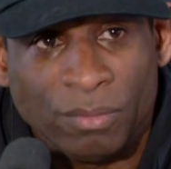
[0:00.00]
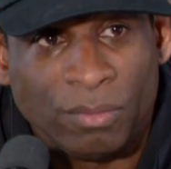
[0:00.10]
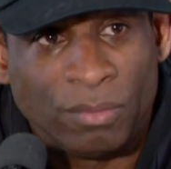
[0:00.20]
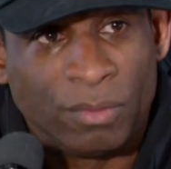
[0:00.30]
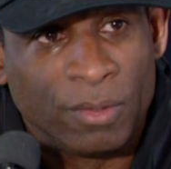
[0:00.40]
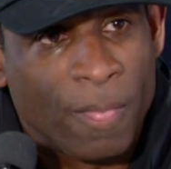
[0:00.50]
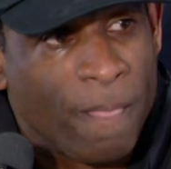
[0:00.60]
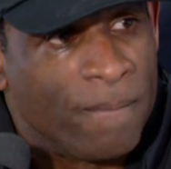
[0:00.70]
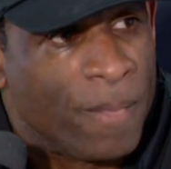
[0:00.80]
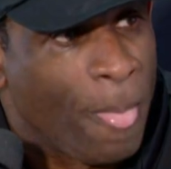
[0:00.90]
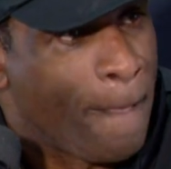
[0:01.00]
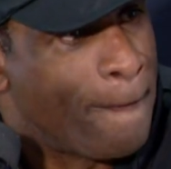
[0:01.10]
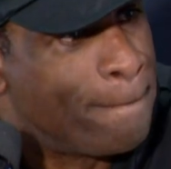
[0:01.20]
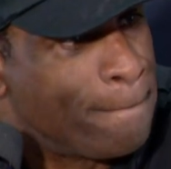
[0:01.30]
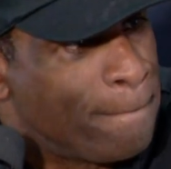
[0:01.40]
Coach Brian Howell
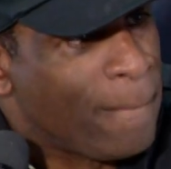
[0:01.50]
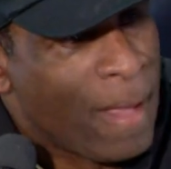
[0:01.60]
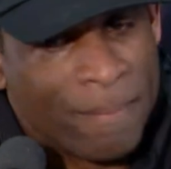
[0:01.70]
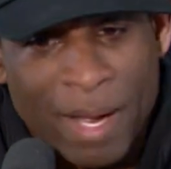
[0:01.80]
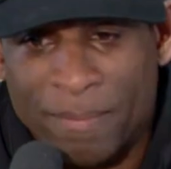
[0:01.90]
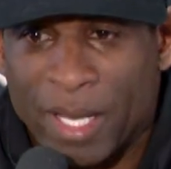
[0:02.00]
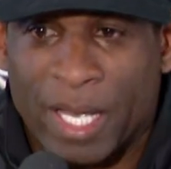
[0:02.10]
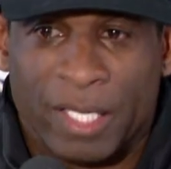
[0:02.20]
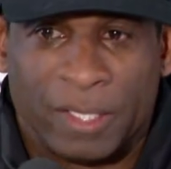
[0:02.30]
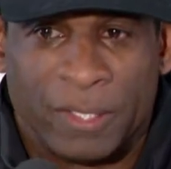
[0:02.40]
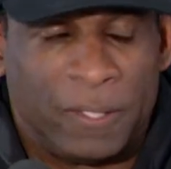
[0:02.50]
from the Boulder Daily. My man.